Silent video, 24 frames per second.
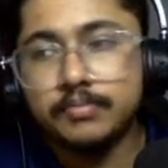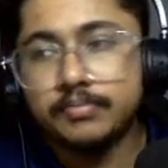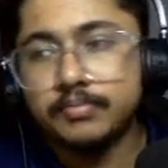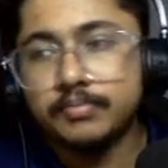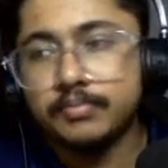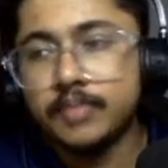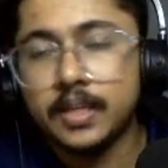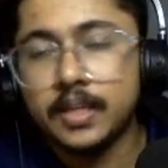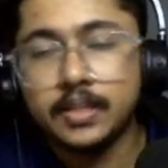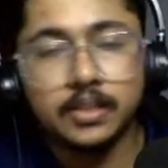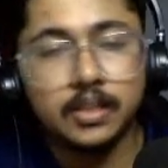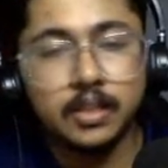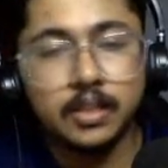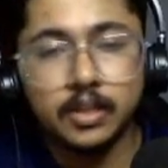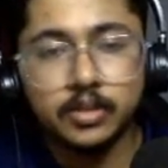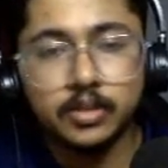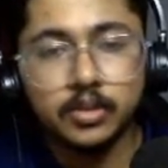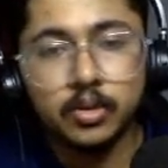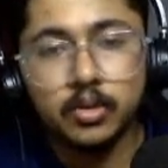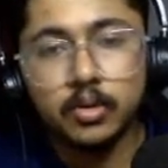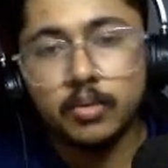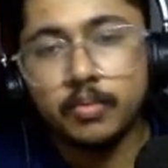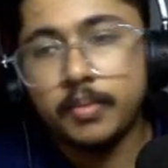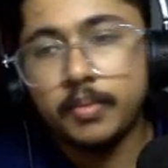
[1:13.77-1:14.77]
etc.
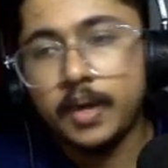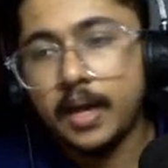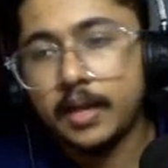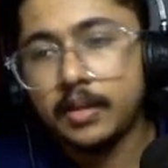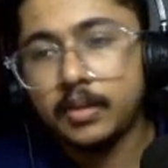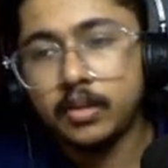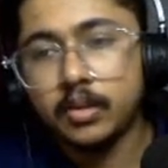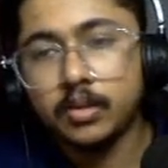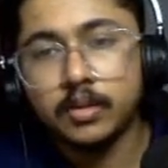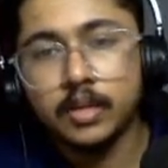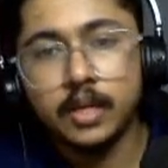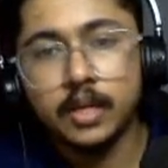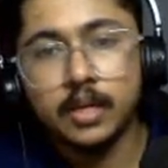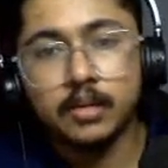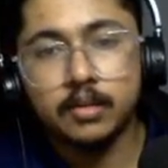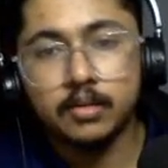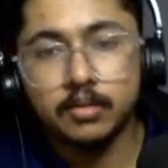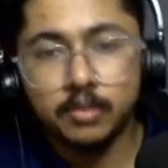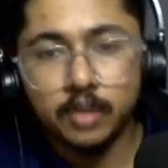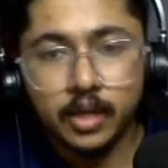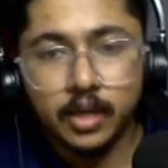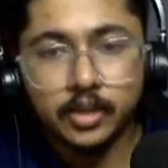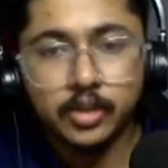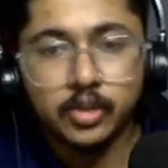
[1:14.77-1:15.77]
So I thought that
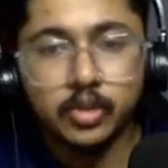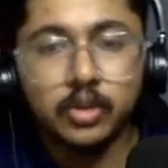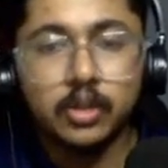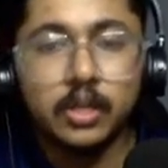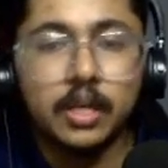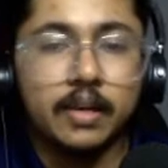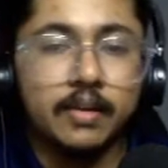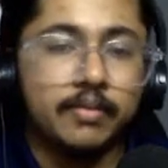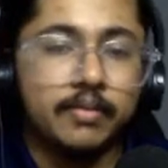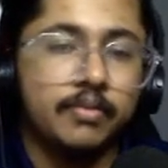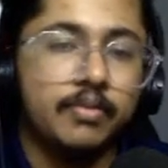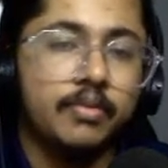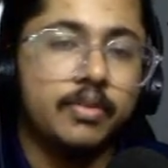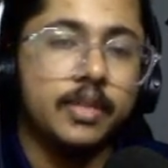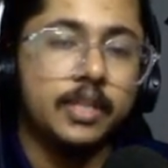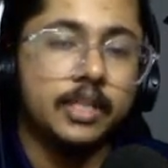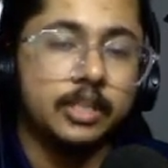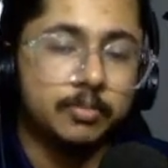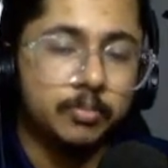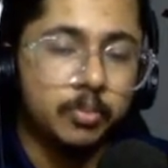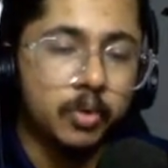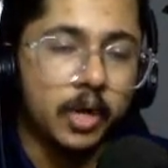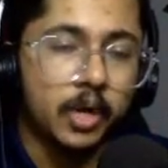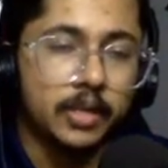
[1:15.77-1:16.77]
I should give this
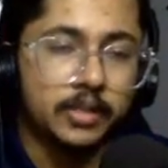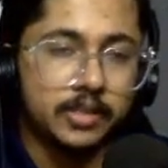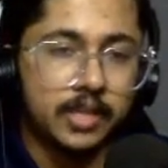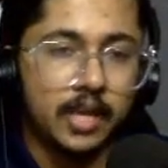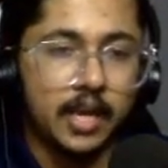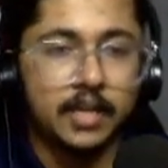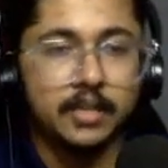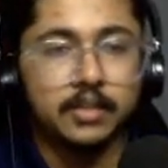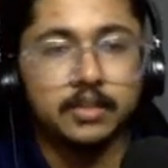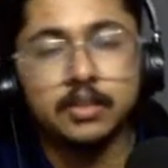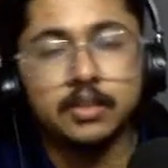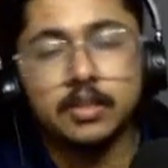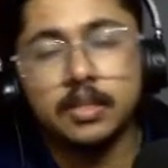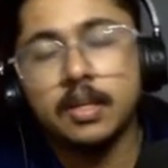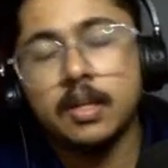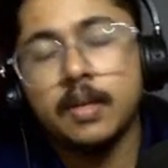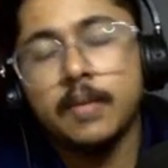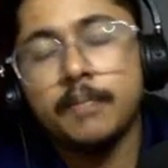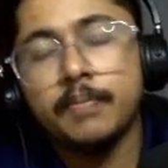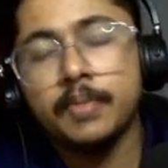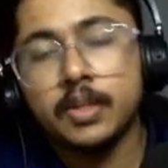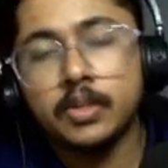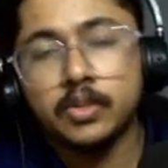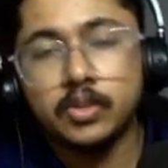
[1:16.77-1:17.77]
book a chance
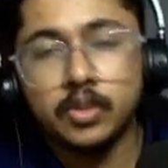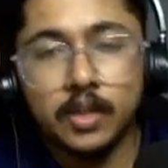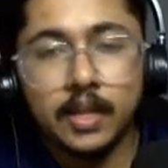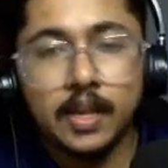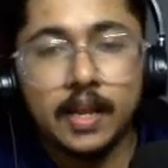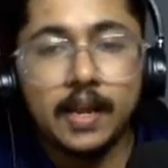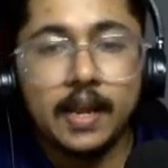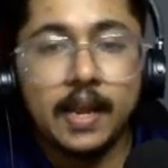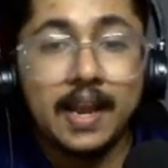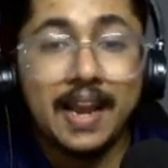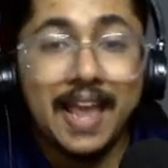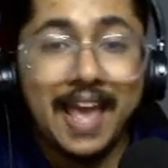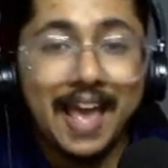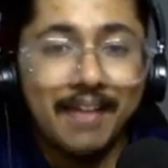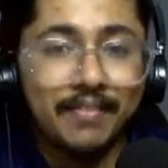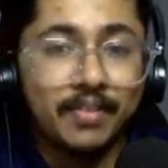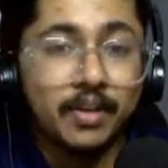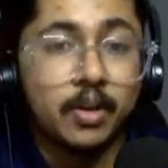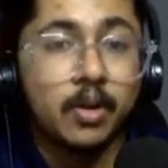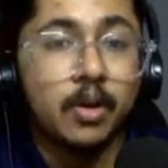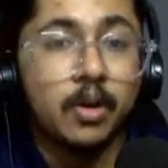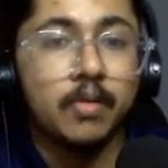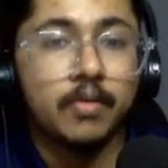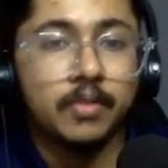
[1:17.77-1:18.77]
so that I can have a
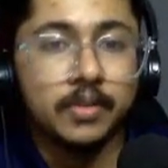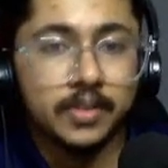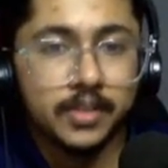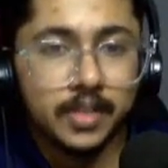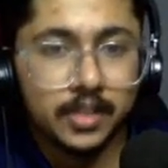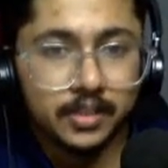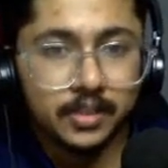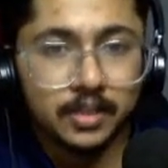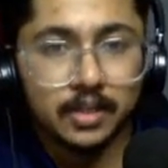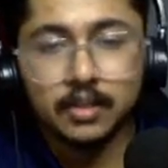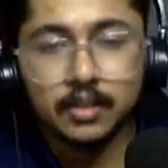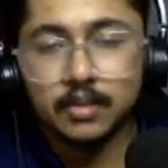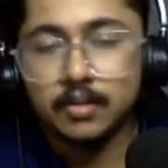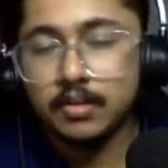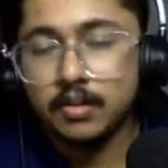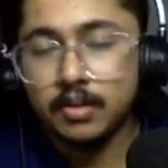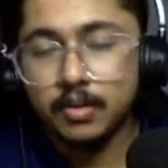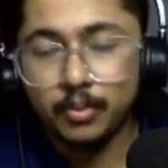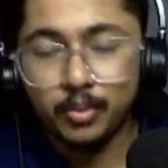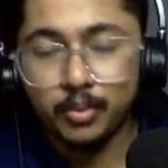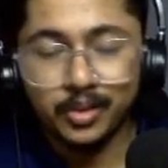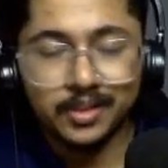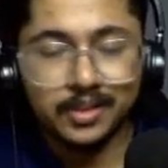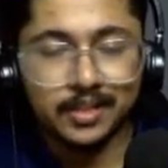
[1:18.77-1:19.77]
conversation
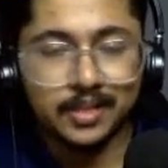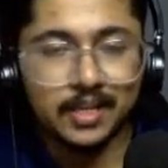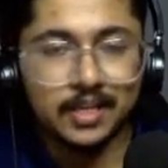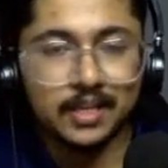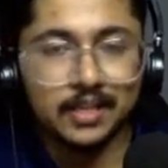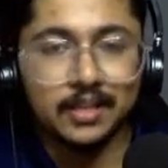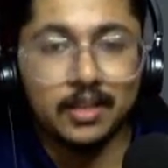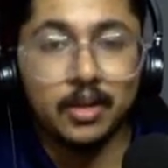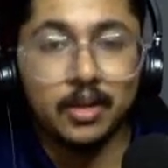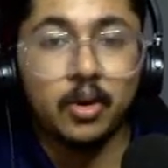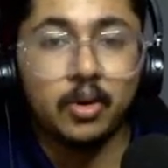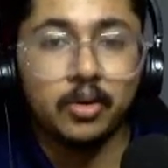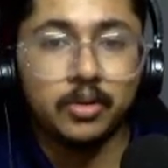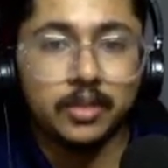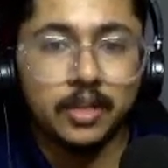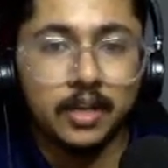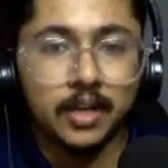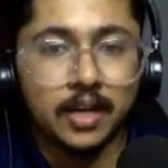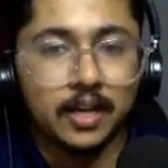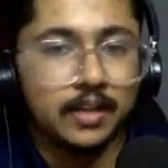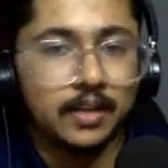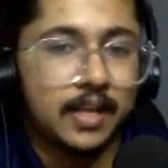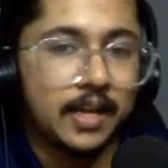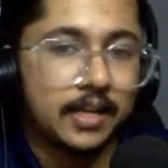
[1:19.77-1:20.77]
with the author,
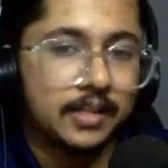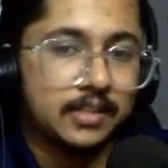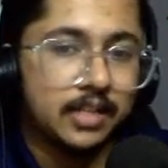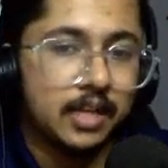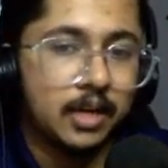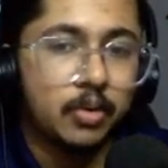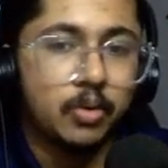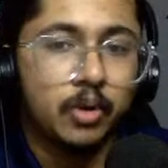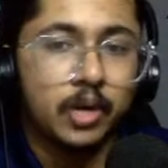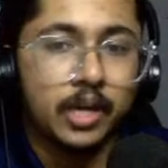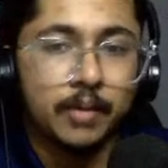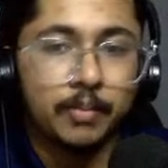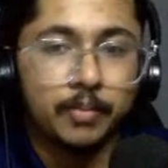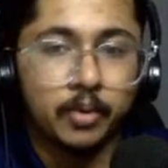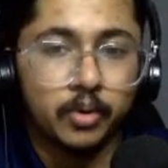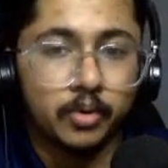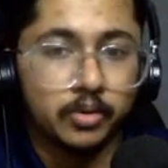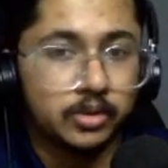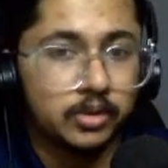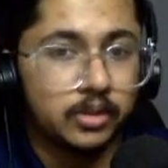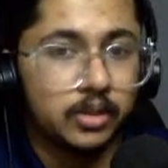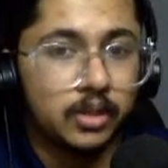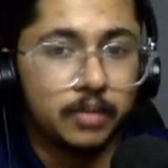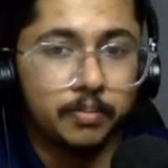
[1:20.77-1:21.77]
right? That's how I
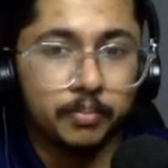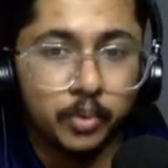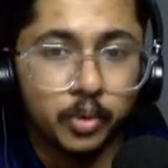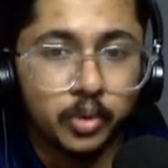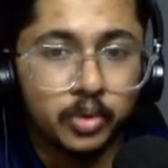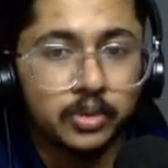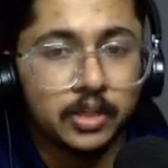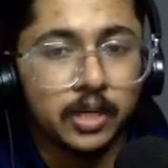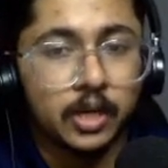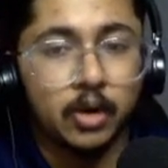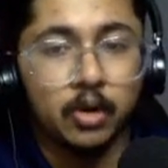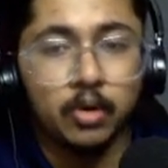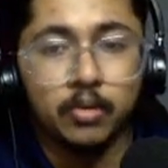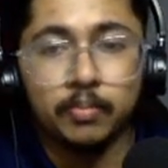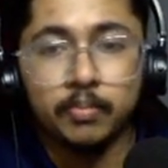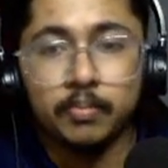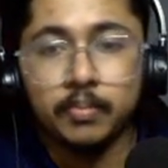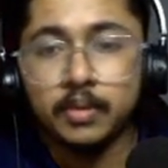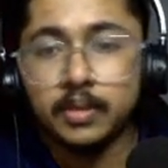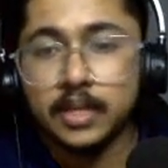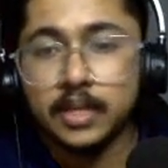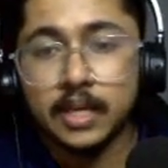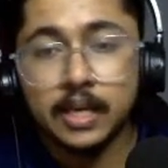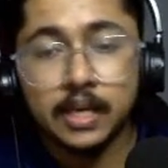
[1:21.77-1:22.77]
approach books. I don't
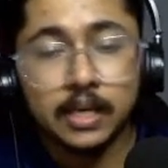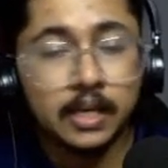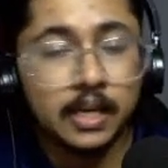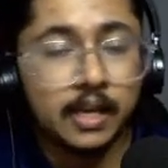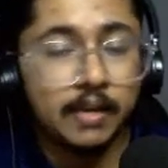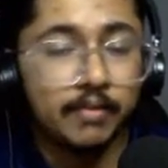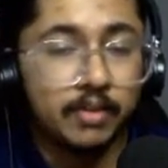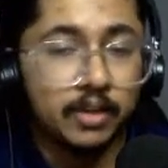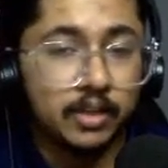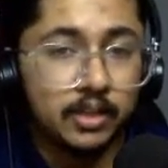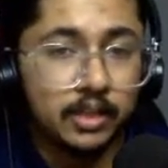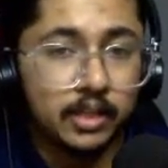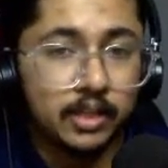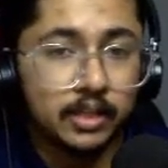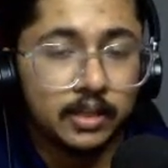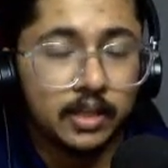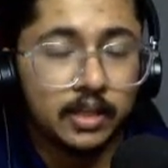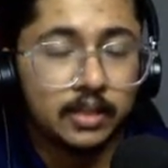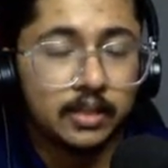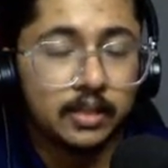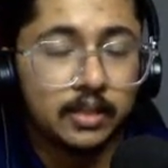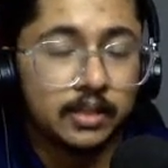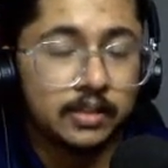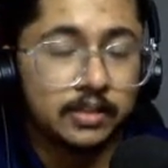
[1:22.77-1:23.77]
take in everything
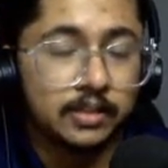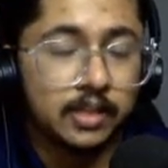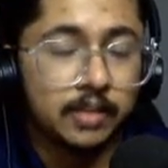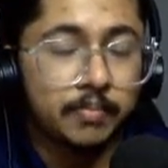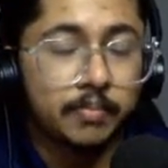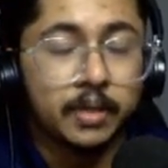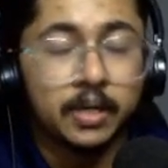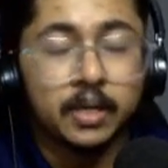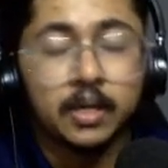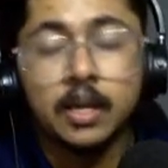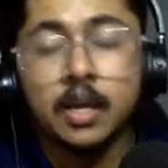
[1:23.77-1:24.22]
that they say, but